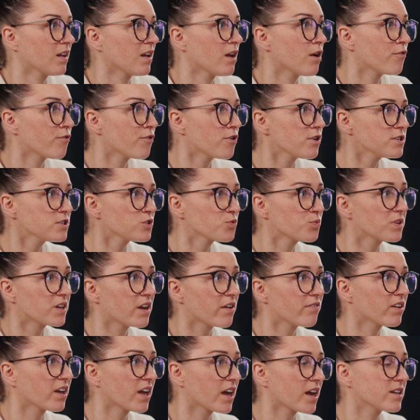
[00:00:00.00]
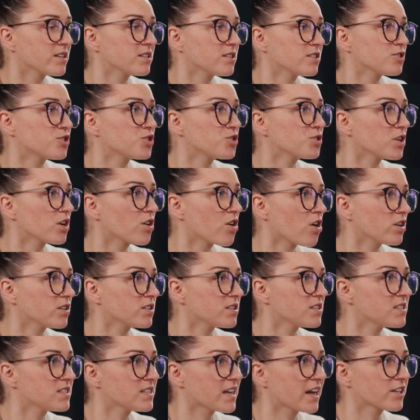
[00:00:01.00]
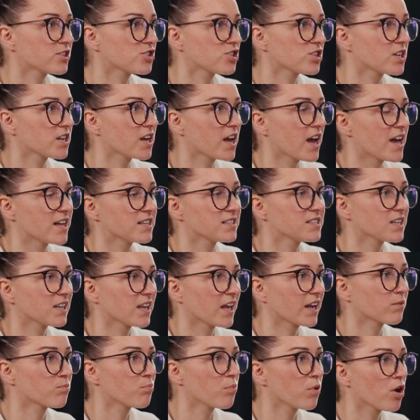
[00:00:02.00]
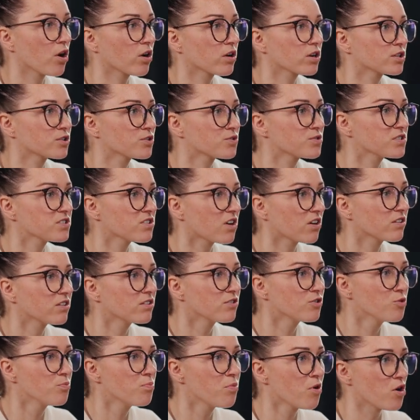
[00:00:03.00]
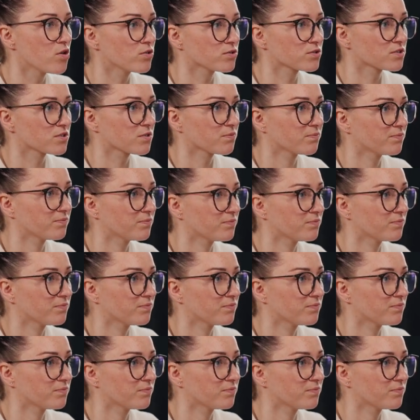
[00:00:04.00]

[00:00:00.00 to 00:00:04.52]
First, we navigate to the content section and select blog to start a new post.